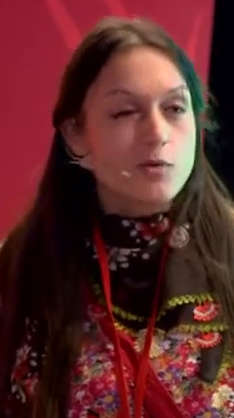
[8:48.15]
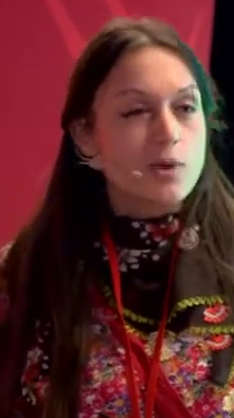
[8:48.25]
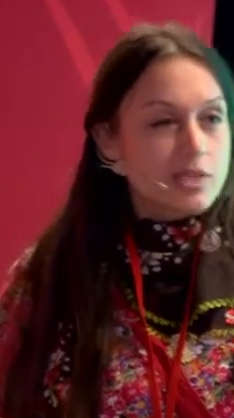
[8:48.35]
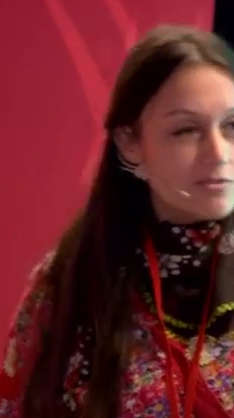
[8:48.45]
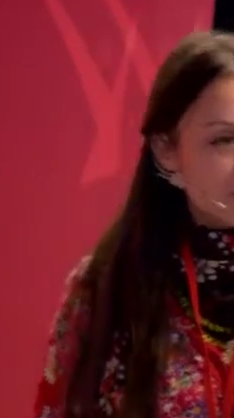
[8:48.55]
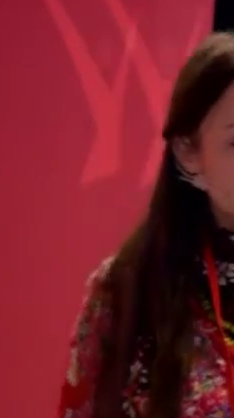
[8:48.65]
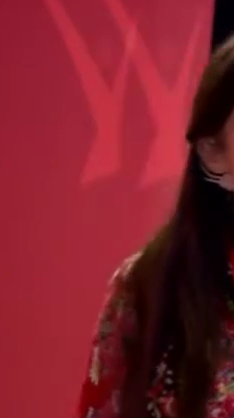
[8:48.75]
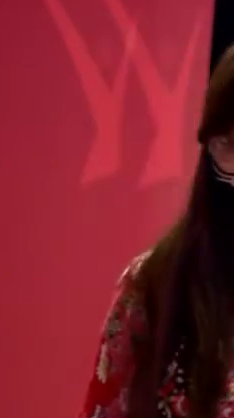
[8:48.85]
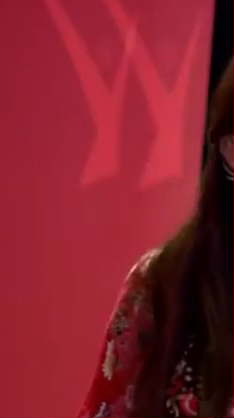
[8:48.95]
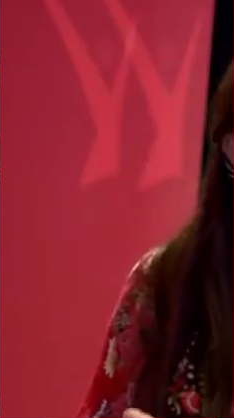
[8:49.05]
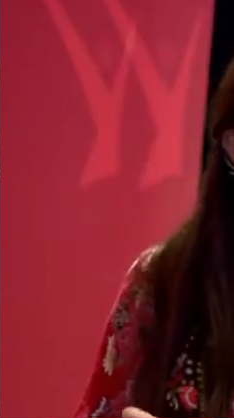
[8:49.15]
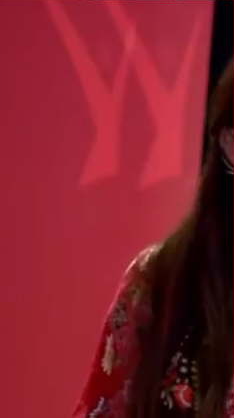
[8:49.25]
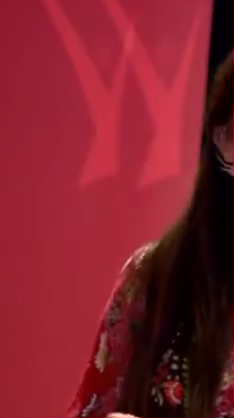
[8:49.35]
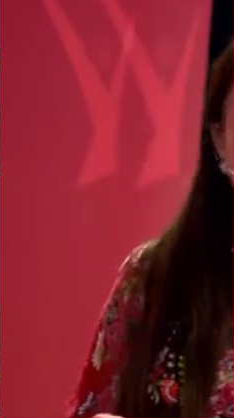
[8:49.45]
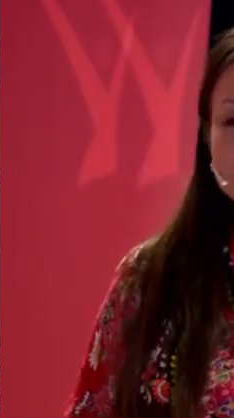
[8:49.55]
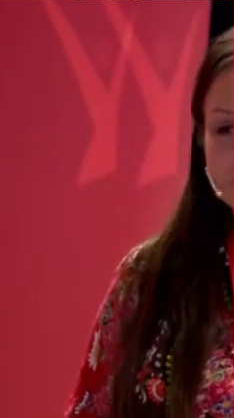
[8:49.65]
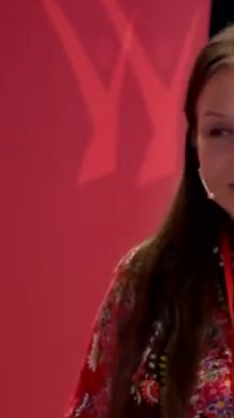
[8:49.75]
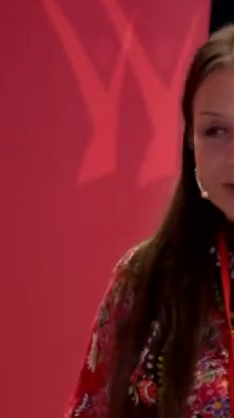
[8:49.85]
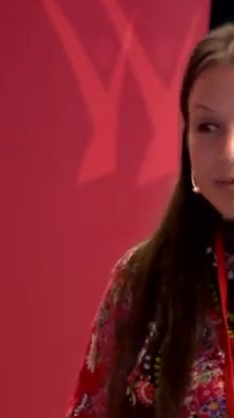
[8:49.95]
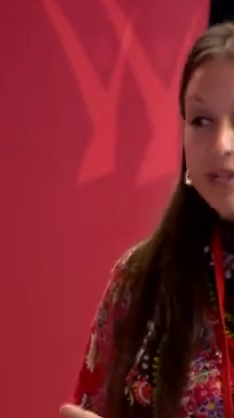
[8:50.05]
we had 50 people, and now the
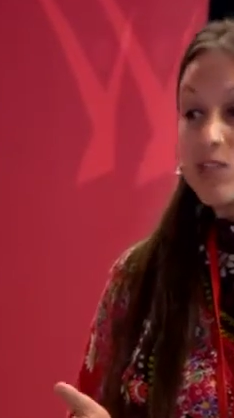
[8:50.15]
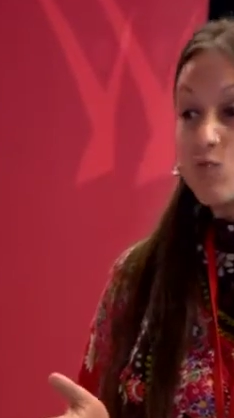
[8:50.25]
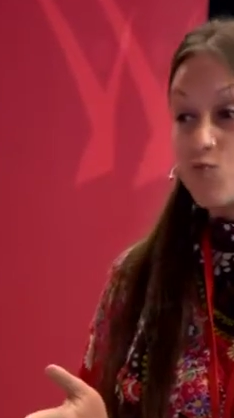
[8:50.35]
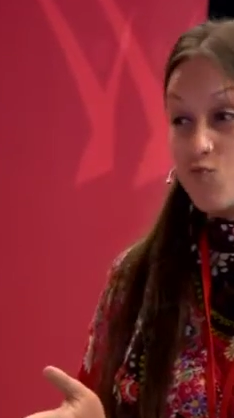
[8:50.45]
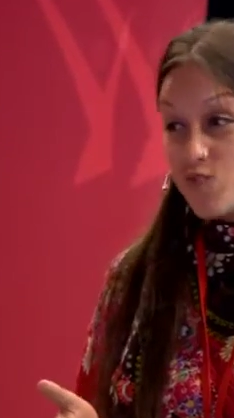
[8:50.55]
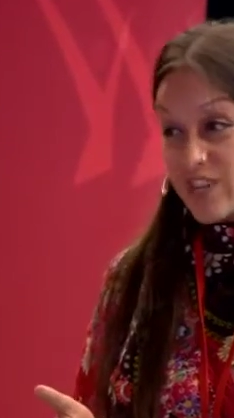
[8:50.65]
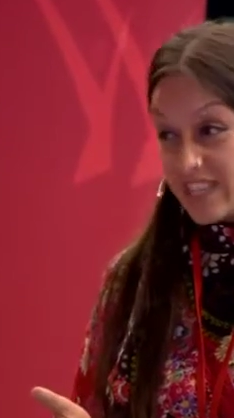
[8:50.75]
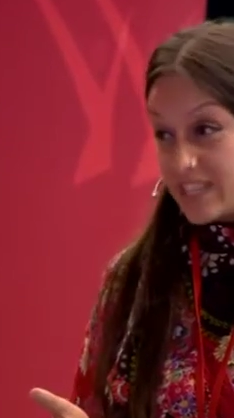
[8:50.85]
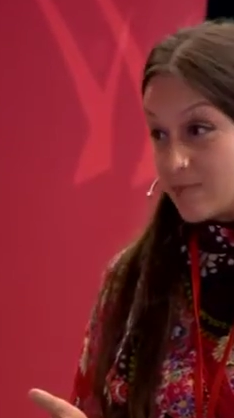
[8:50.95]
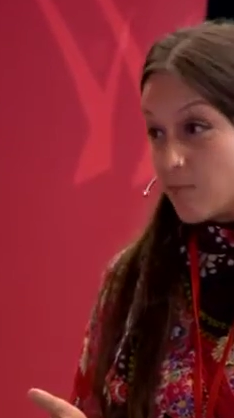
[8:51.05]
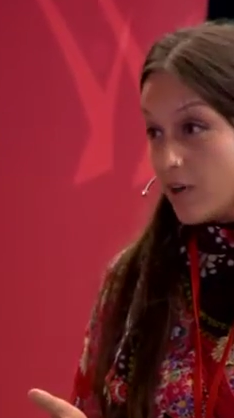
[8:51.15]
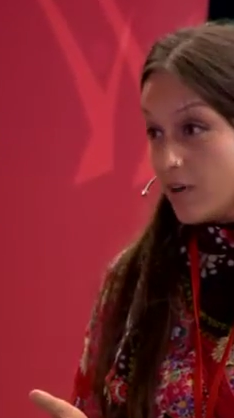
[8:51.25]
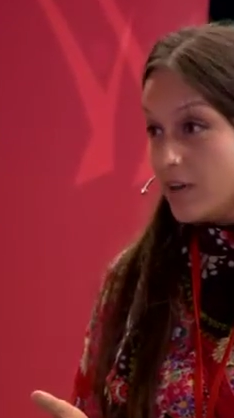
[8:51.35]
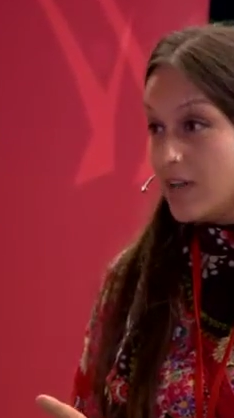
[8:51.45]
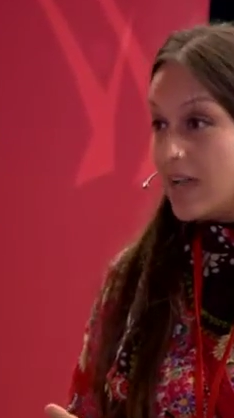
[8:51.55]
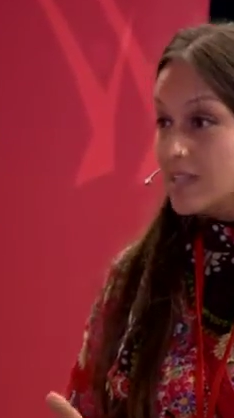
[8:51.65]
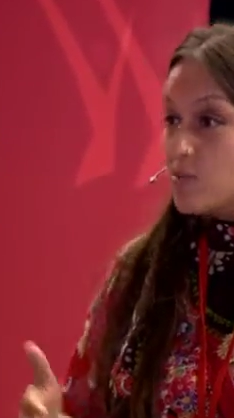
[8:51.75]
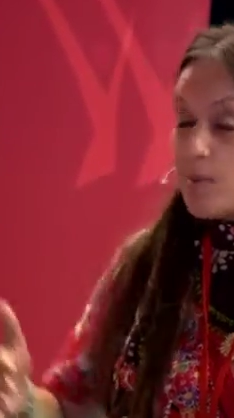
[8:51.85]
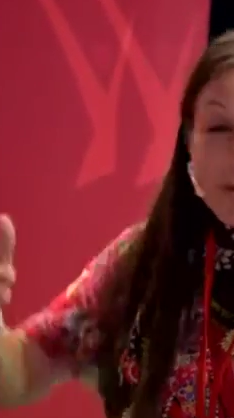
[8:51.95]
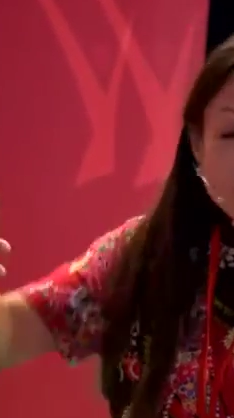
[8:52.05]
living room is really small. And so
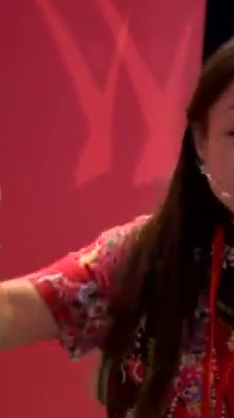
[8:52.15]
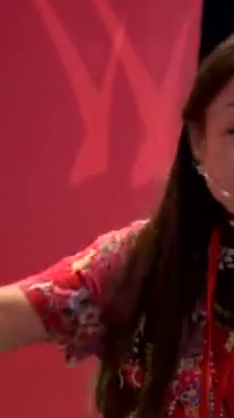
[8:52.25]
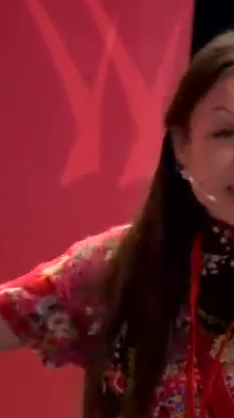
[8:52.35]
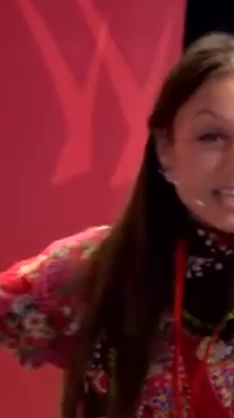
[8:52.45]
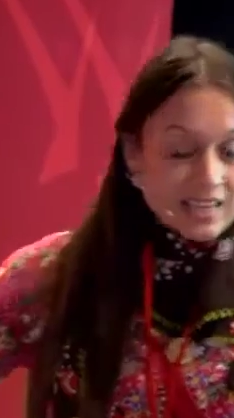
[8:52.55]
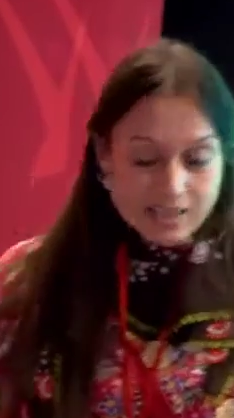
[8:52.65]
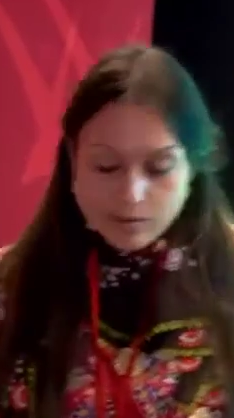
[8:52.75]
people were standing, and